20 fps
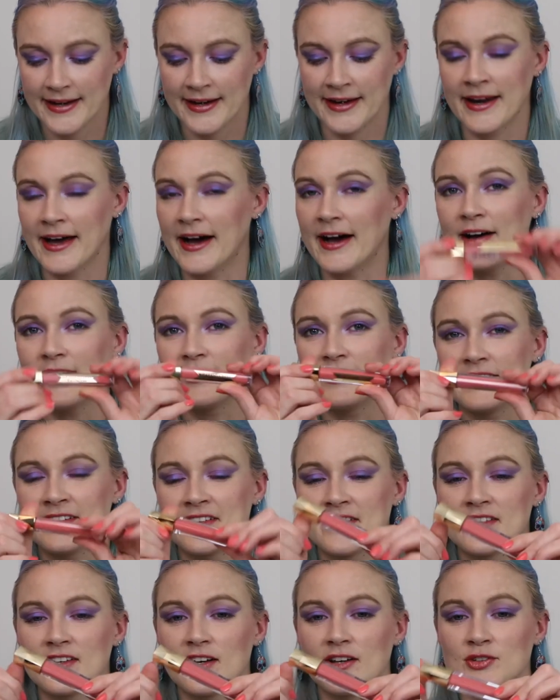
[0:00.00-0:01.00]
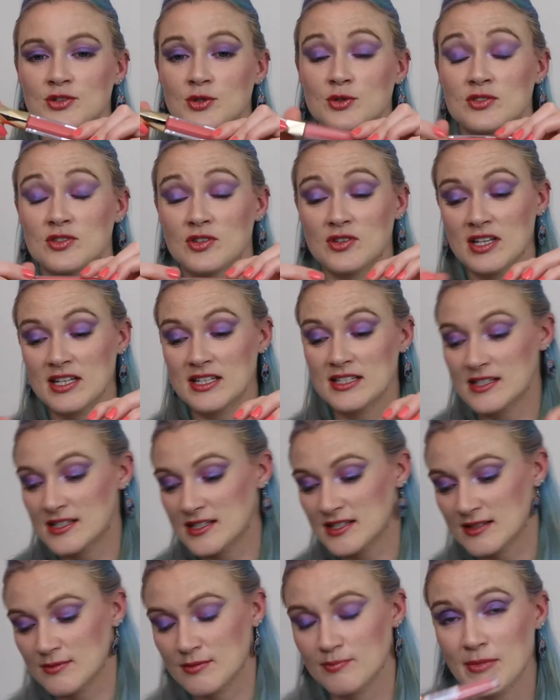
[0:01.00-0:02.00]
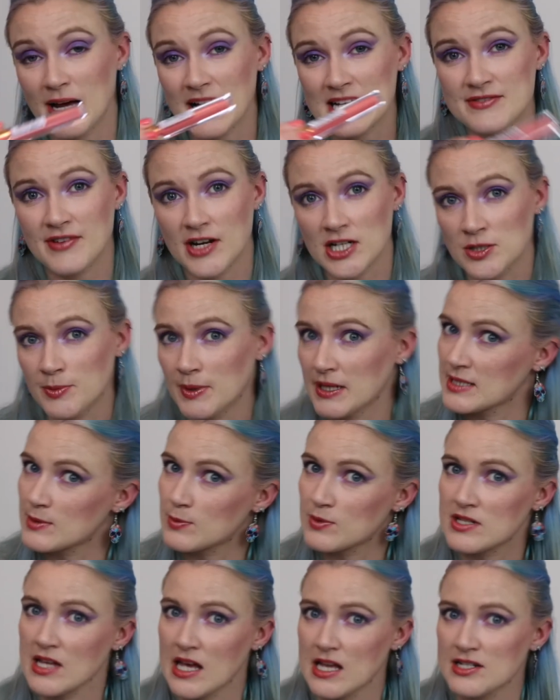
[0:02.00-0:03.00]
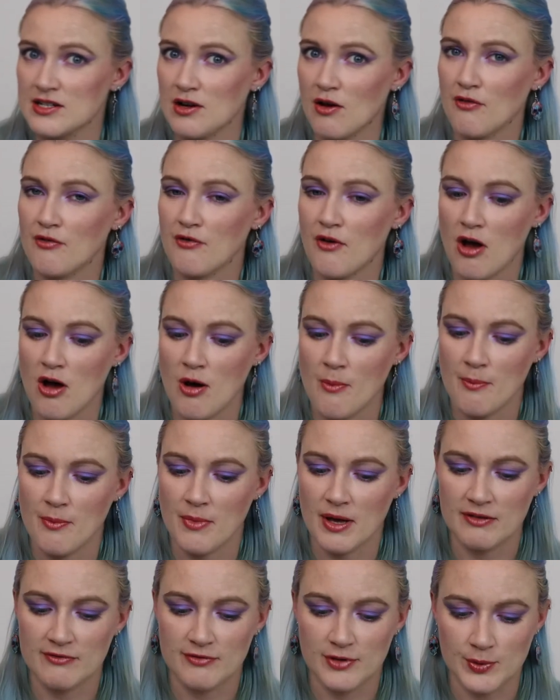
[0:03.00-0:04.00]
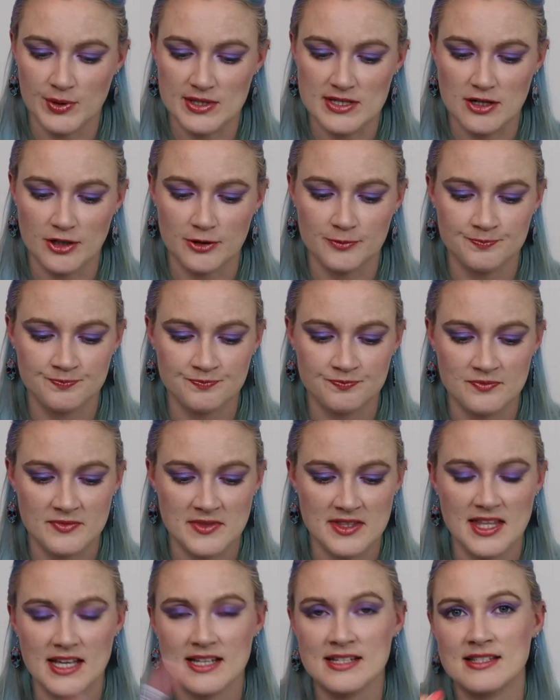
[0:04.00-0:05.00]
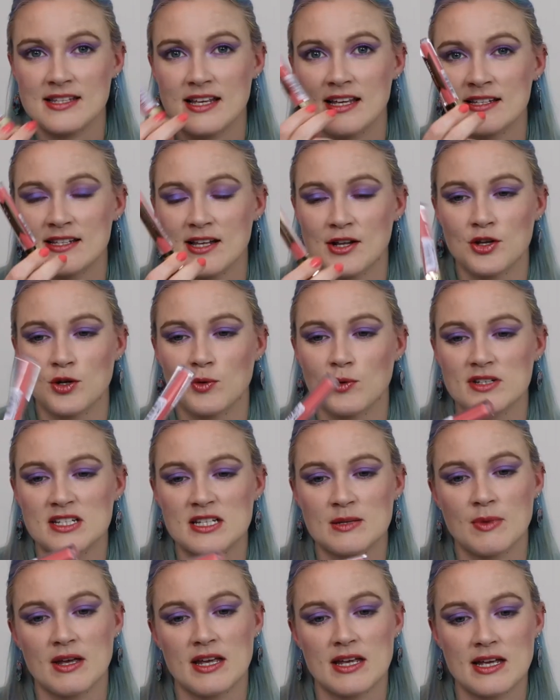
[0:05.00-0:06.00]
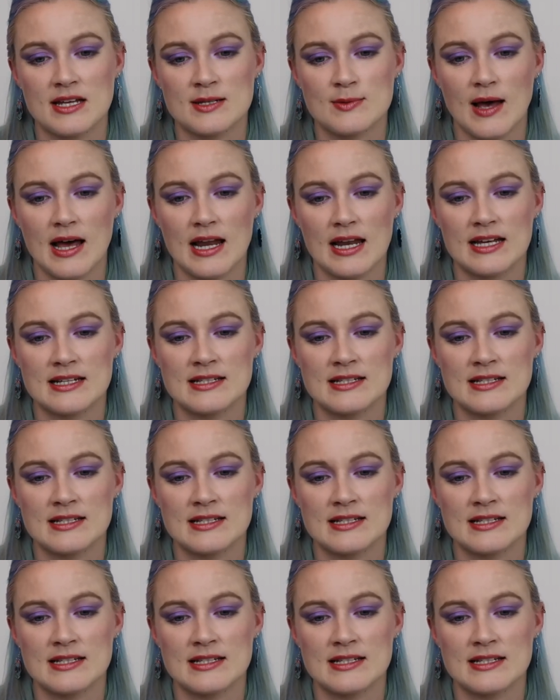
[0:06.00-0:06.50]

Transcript: Now, this is also, so these Max Factor bits were sent from Influencer. This is a new one to me as well.